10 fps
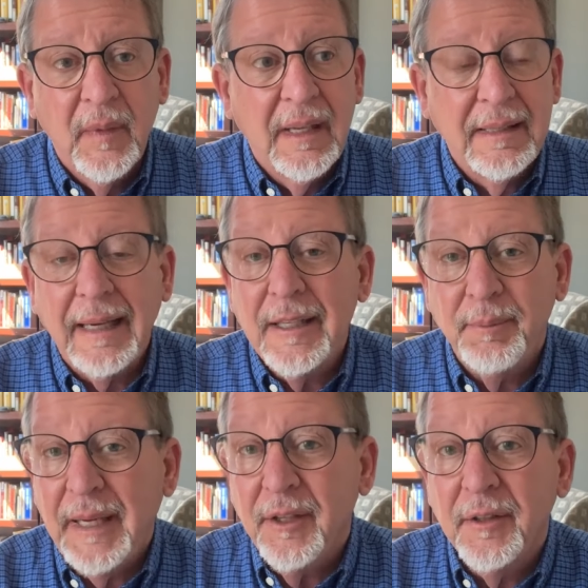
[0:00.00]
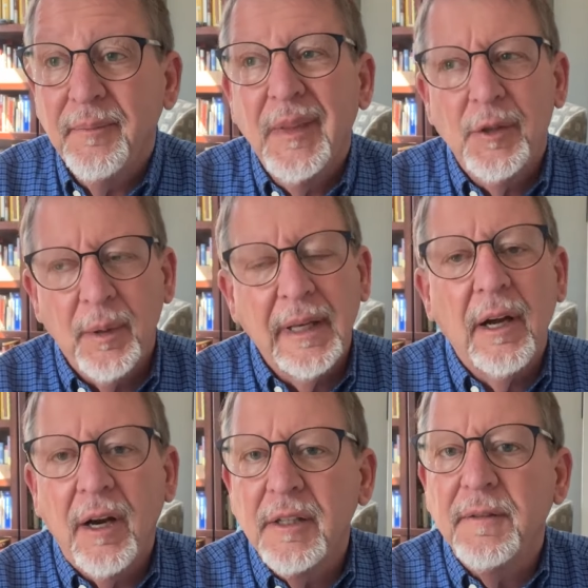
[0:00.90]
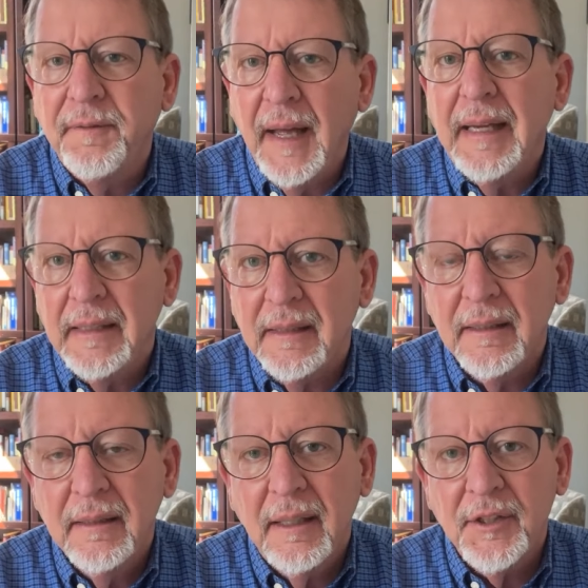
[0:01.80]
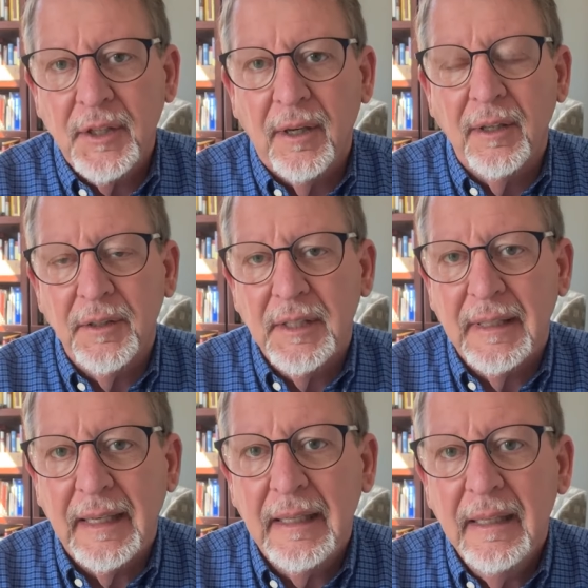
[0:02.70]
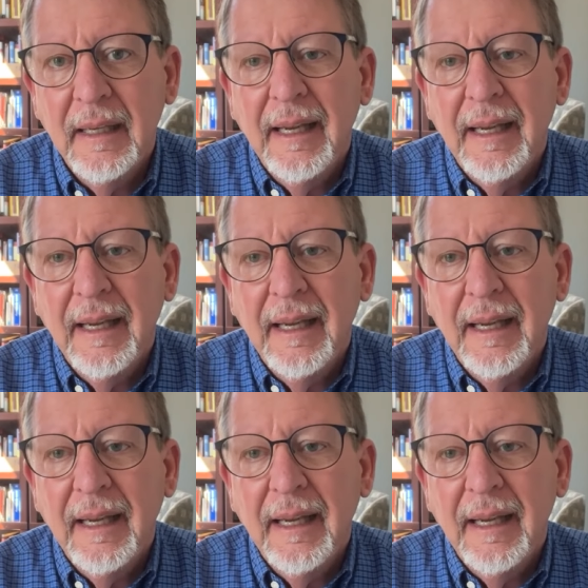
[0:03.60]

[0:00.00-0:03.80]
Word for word: Second Peter, it's really hard to find a scholar today